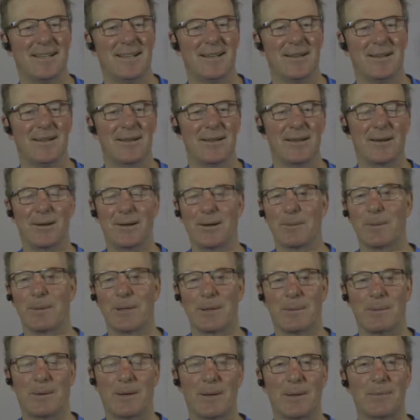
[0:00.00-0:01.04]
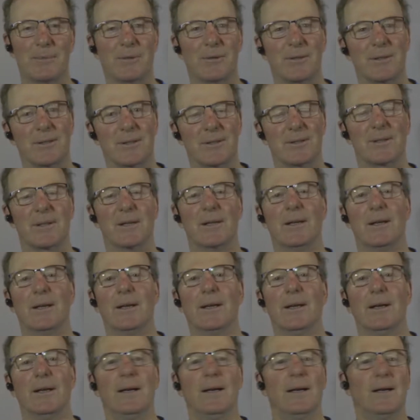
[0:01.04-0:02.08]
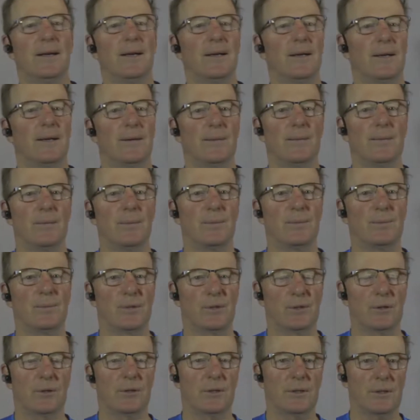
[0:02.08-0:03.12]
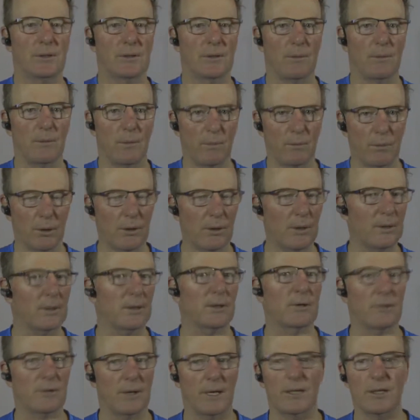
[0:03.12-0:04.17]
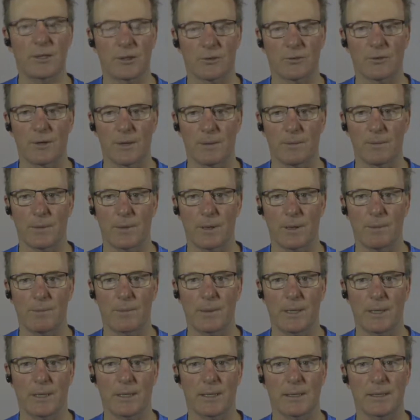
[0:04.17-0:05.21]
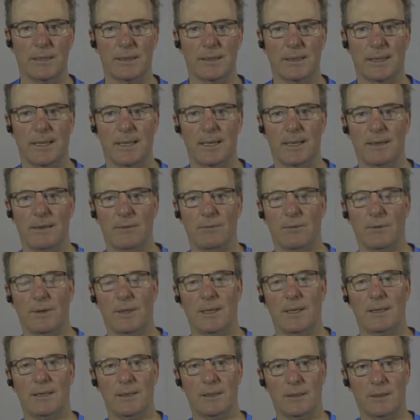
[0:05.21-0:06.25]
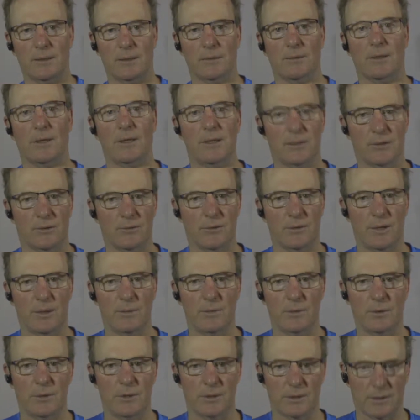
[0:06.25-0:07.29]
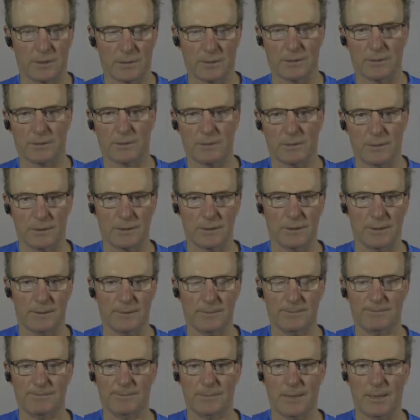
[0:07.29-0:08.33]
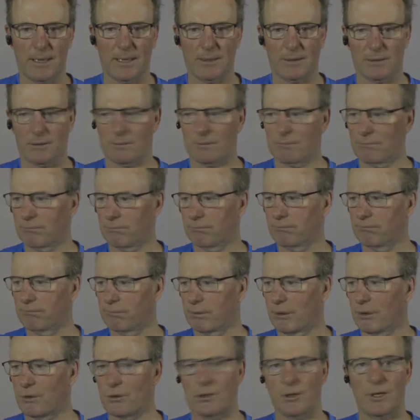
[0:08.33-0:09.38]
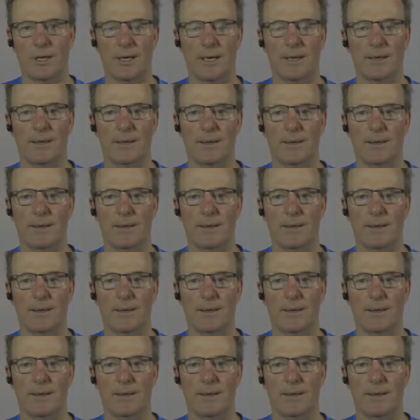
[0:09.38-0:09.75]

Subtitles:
Yeah, here by the palm trees. So just more on the Christ stream, because when I did the Christ stream just last Thursday,